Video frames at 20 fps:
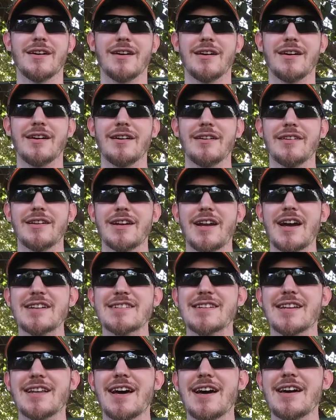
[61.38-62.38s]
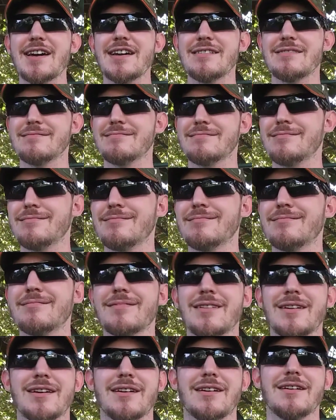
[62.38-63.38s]
the nice light, and
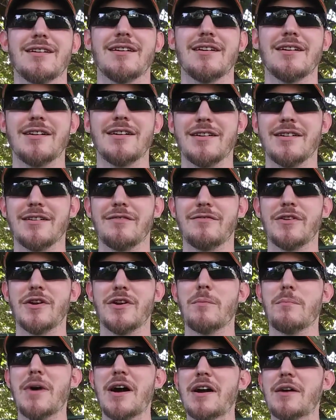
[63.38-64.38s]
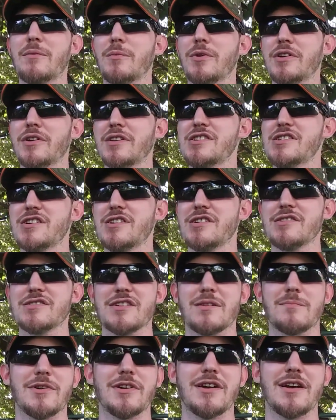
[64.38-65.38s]
if you don't mind, one of these years
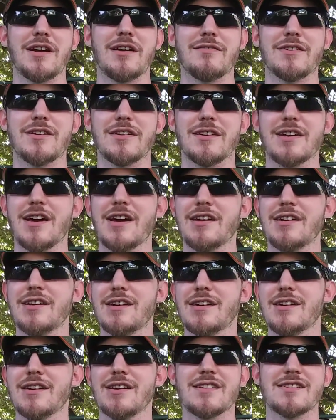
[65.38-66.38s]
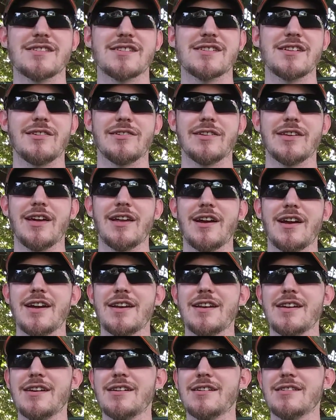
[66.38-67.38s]
I'm going to have to kind of steal that
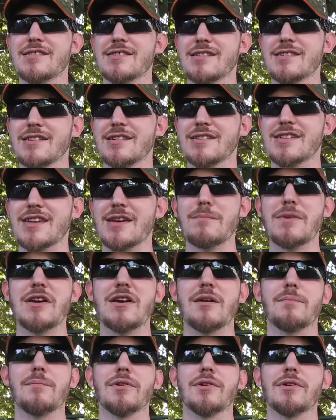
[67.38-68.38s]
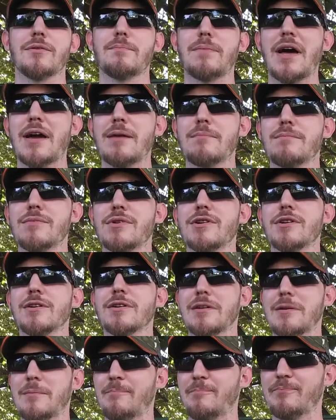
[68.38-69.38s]
idea and set me up a little pipe nook.
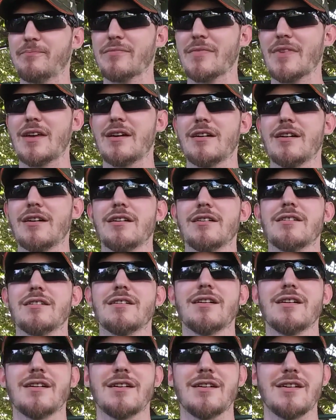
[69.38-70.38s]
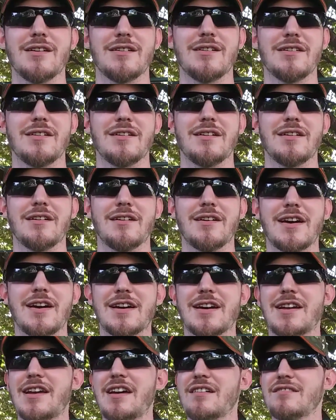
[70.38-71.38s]
I
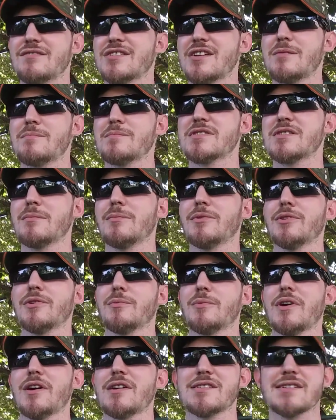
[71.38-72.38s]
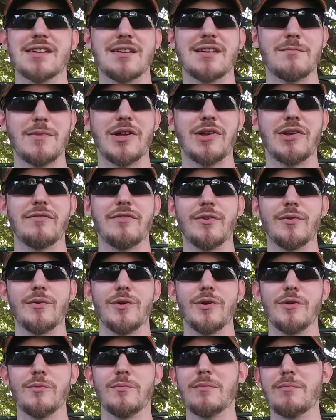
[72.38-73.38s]
kind of have something similar where I sit in my living
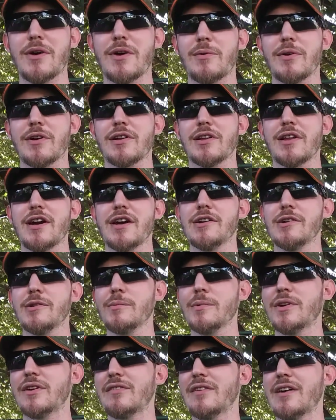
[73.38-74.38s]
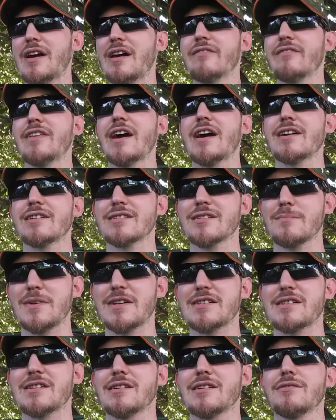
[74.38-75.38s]
room in my recliner whenever I have the house to
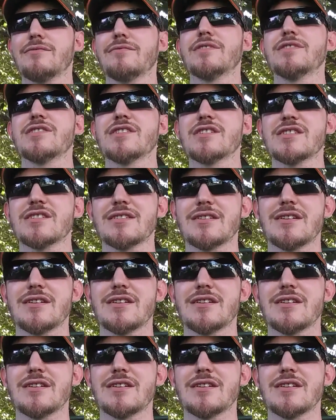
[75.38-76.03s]
myself and just